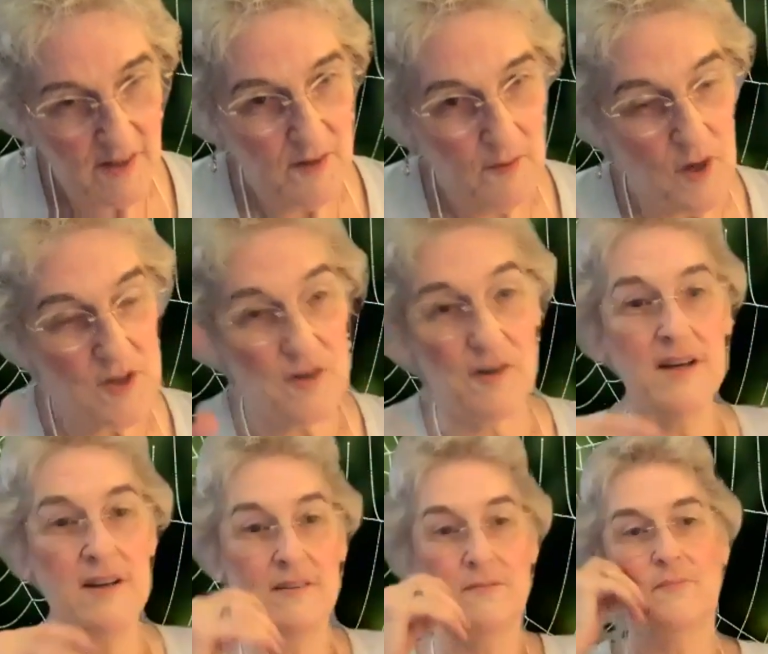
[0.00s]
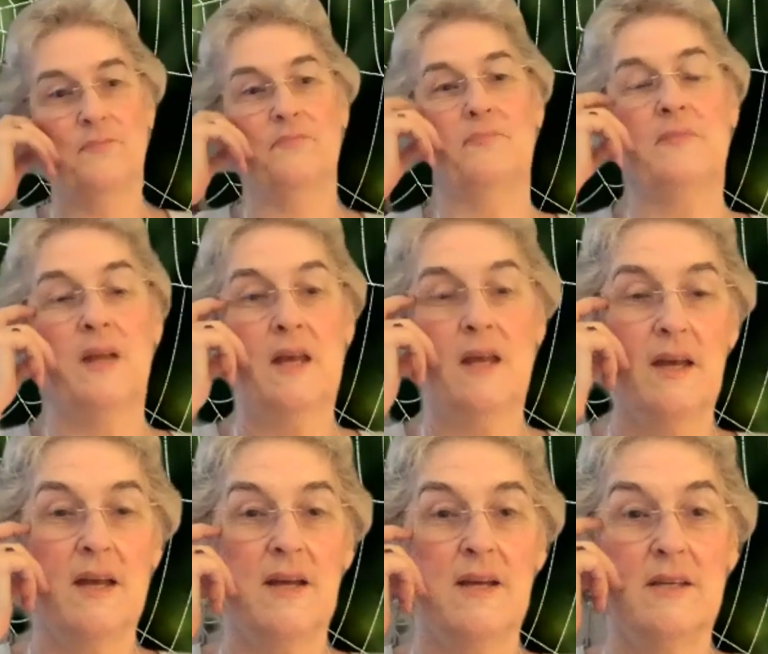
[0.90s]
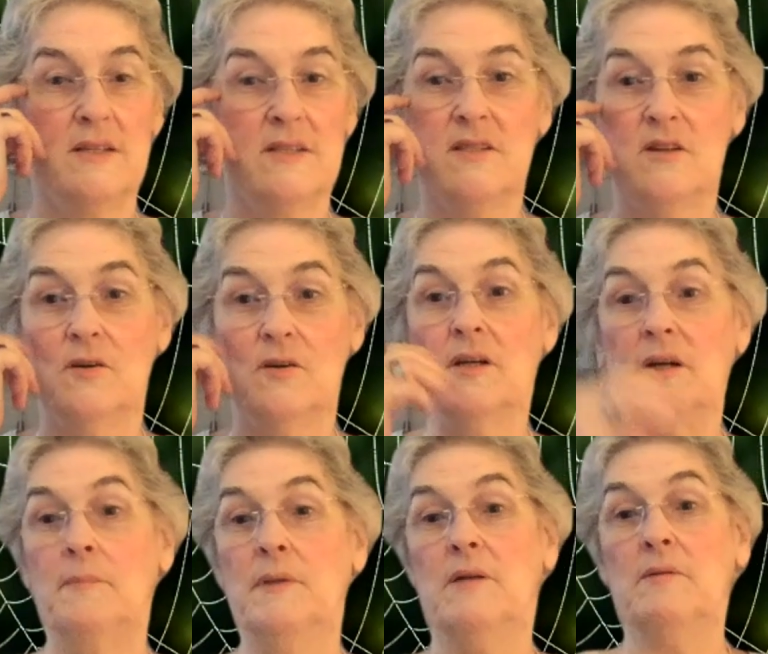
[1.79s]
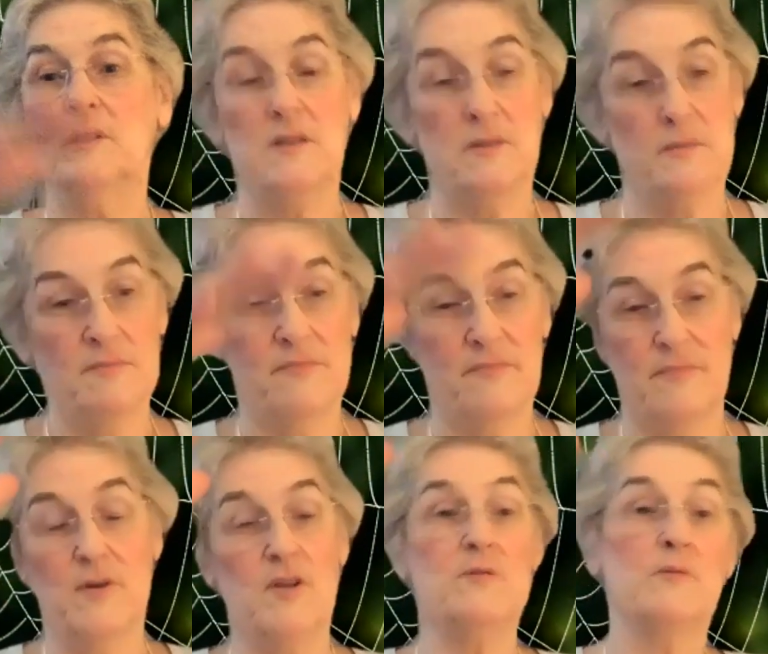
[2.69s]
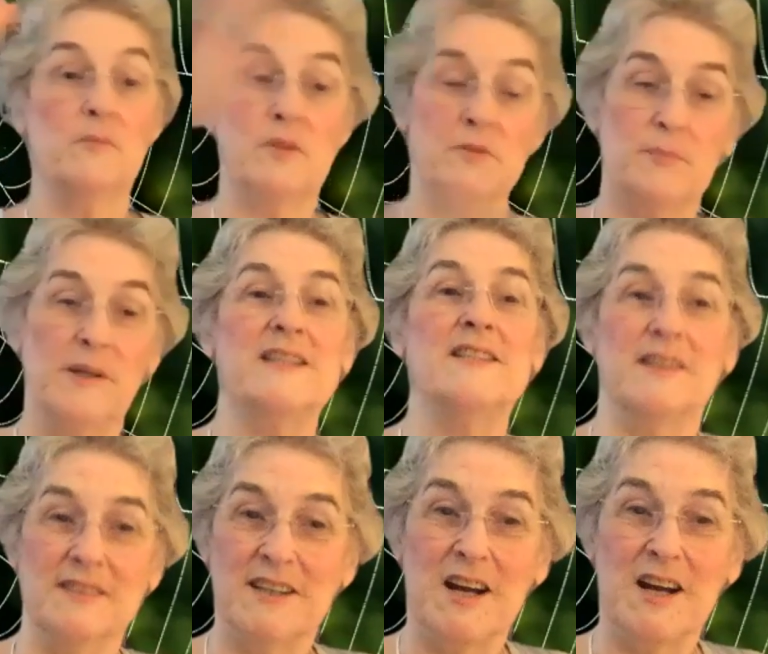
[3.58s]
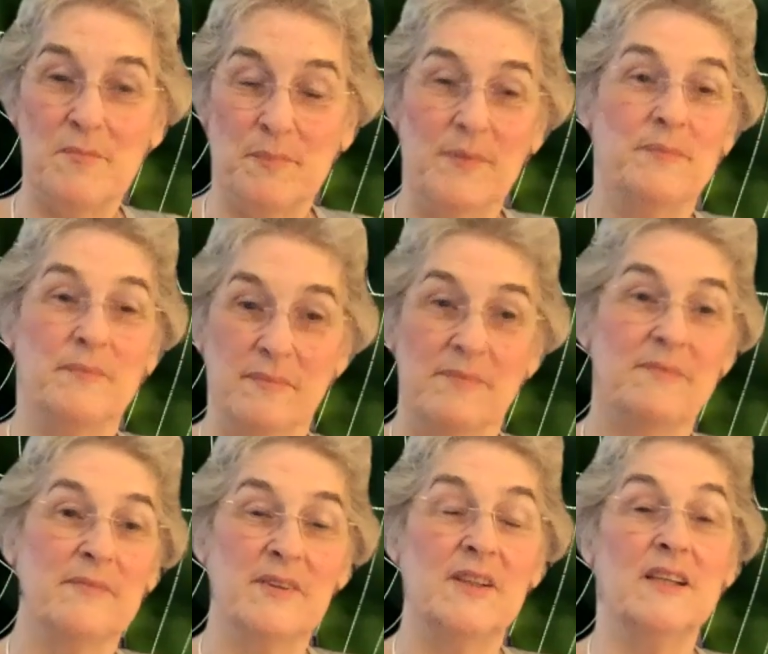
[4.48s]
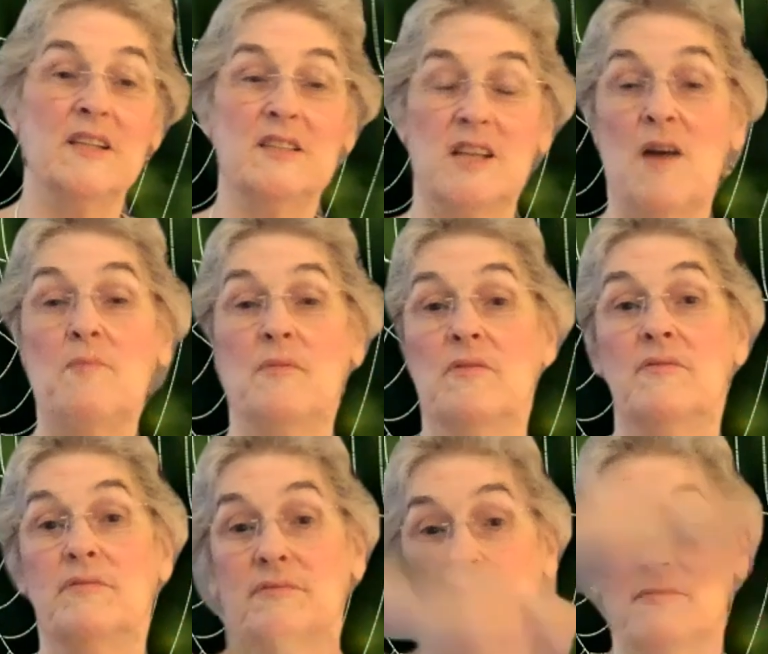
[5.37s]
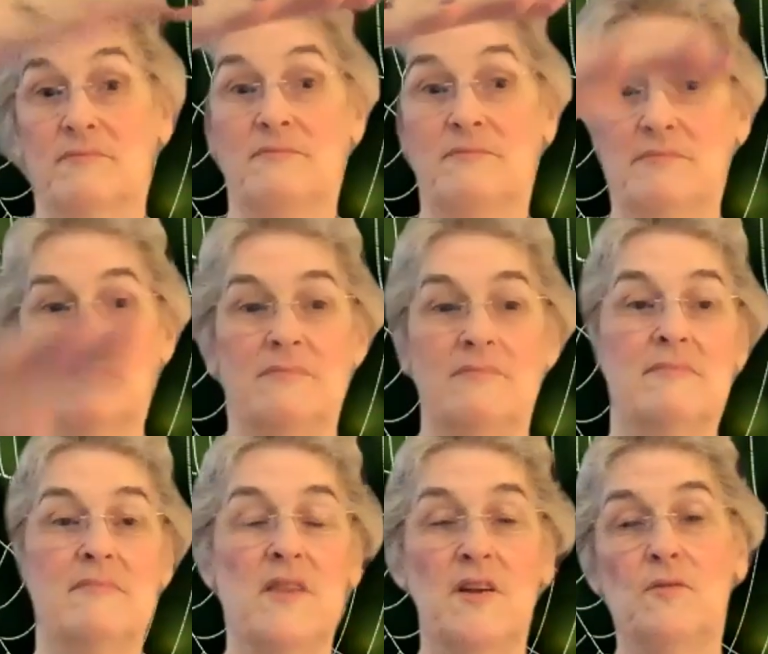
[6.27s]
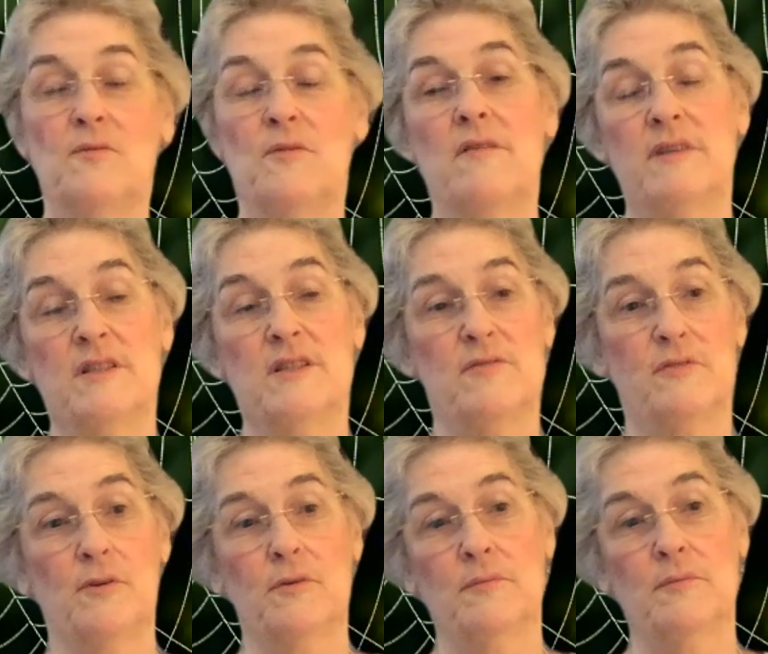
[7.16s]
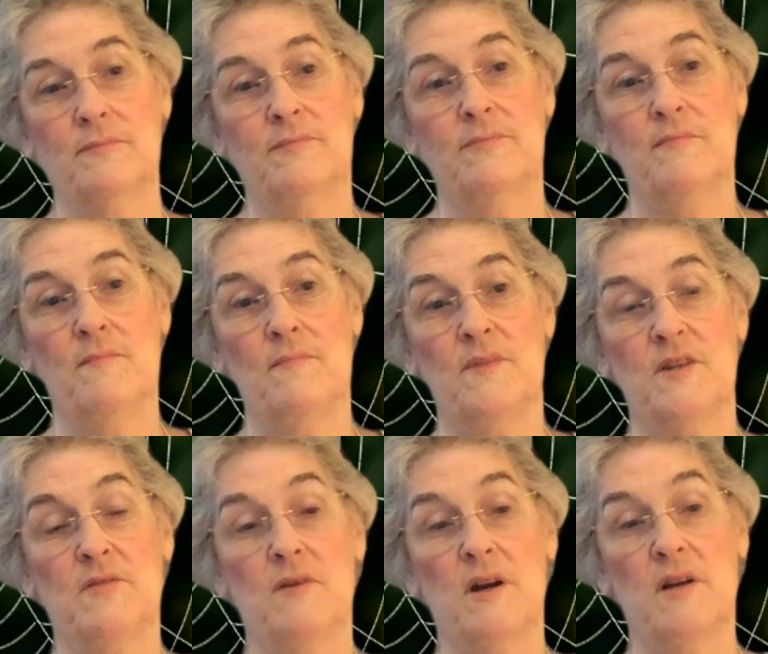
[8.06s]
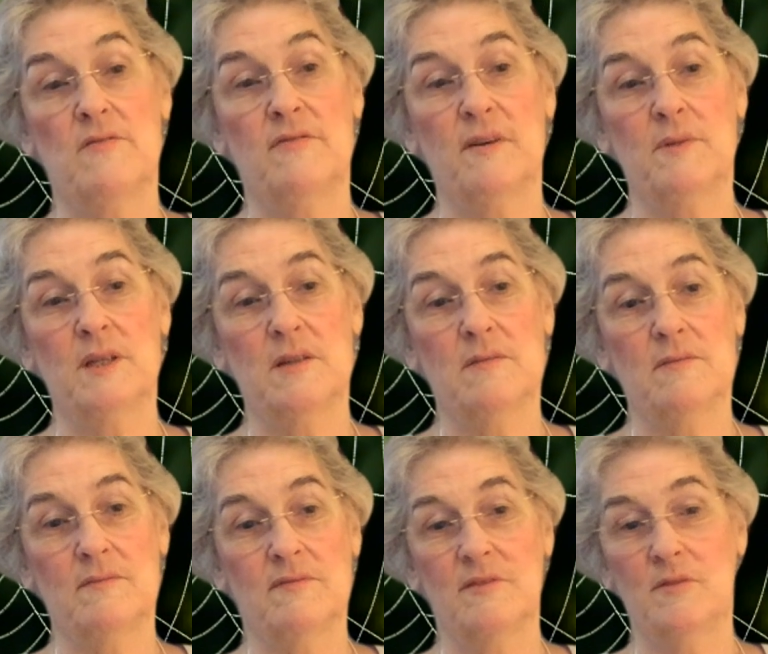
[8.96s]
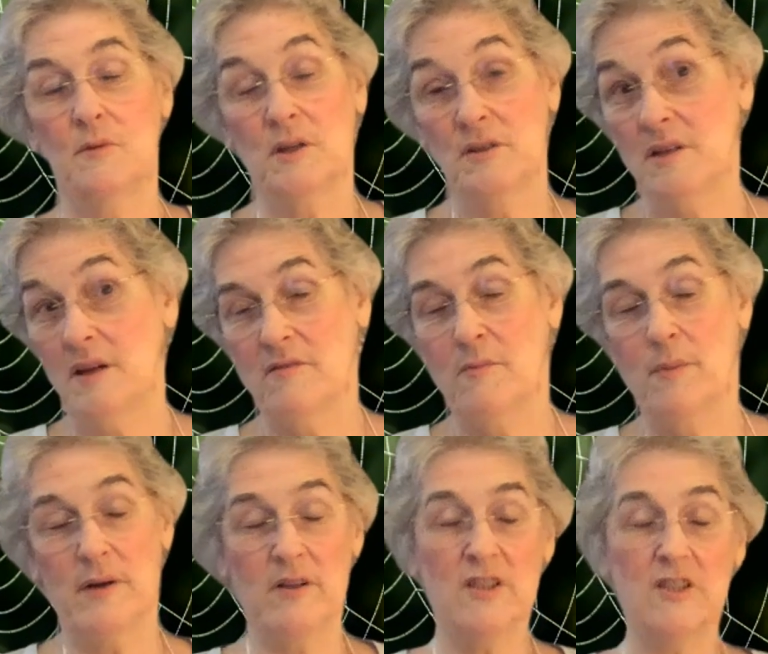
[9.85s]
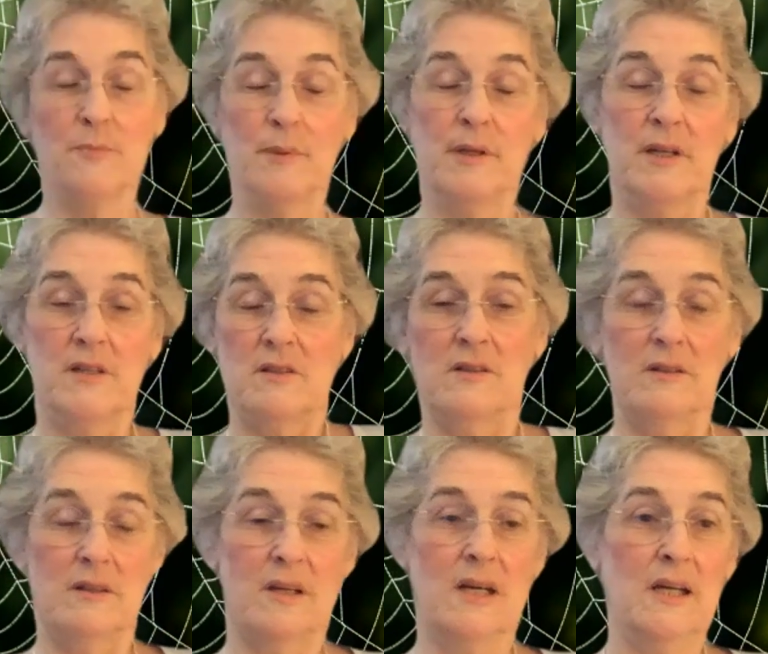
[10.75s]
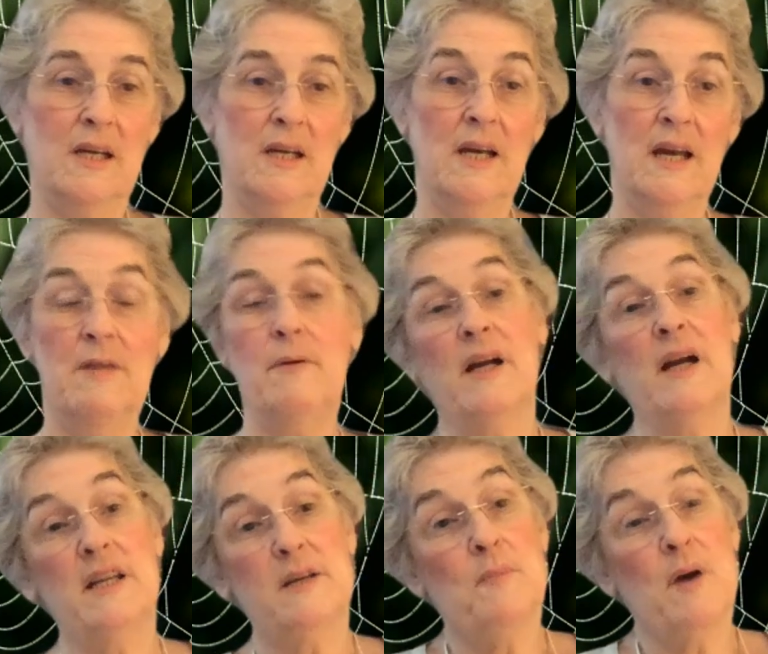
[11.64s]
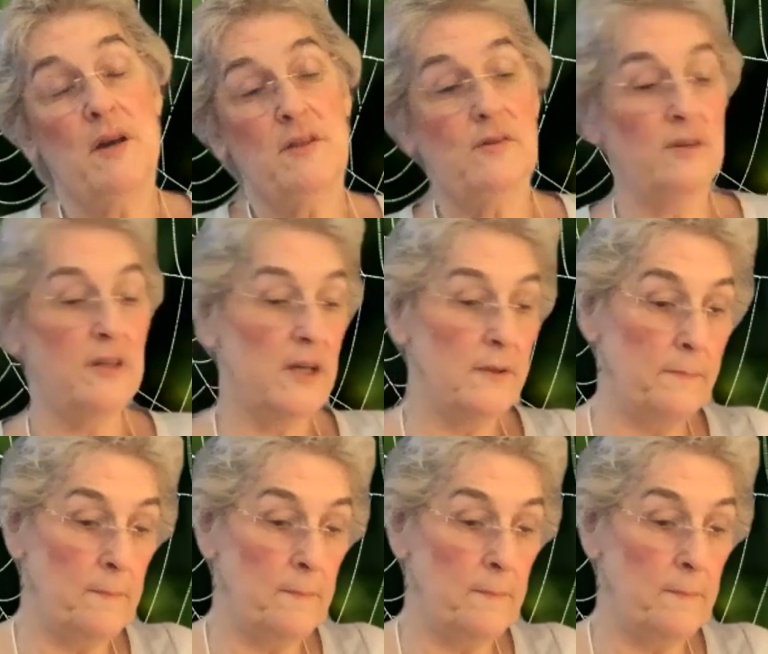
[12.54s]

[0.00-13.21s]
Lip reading: washing her hair. So I mean, it was Buddhism was placed on top, really on top of their reverence for the divine feminine, for want of a better explanation. Anyway, I got him My Thor and I.